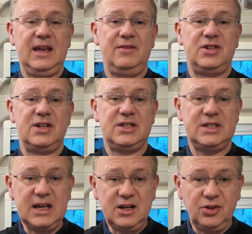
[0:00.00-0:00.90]
gives a
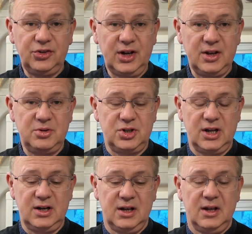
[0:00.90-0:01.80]
single
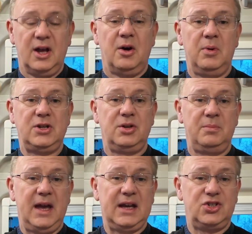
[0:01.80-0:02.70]
solution which will
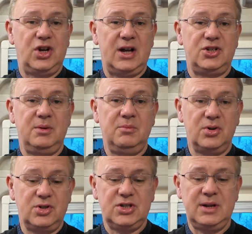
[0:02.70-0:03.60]
make charging
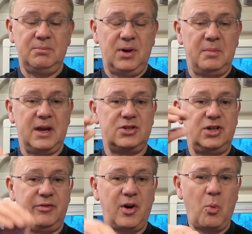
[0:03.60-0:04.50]
much simpler
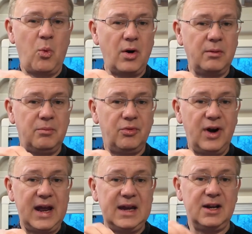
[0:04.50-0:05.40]
because you've got one
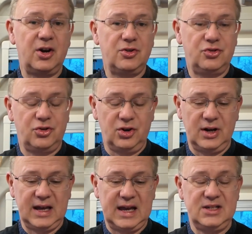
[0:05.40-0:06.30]
brain
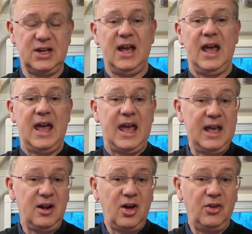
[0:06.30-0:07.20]
controlling it.
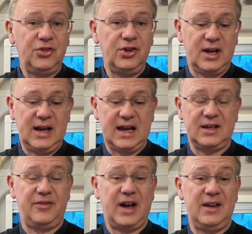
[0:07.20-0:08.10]
It'll also
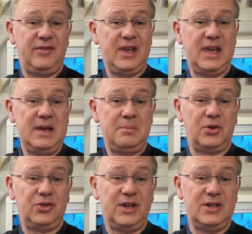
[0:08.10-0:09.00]
connect via VE
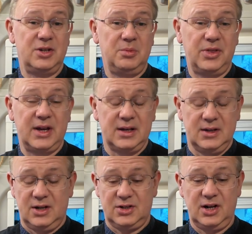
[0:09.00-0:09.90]
bus into other
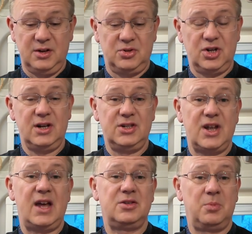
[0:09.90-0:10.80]
solutions
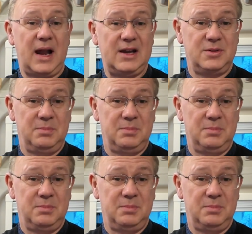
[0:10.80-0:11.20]
as well as